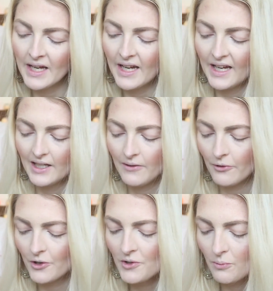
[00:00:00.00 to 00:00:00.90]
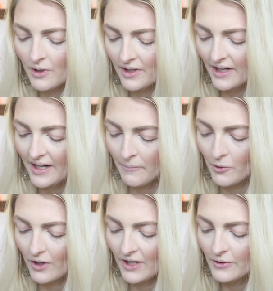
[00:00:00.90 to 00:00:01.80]
And the first one I'm
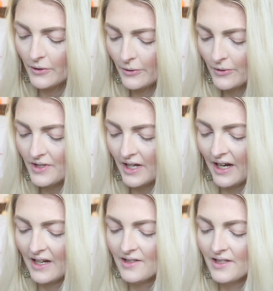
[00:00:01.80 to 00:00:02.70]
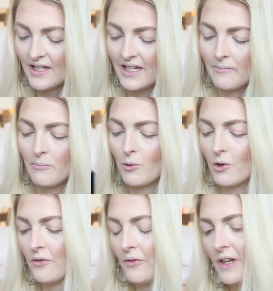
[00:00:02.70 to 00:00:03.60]
going to use is the
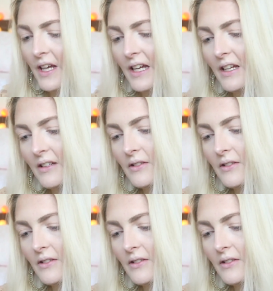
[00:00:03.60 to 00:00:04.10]
Morphe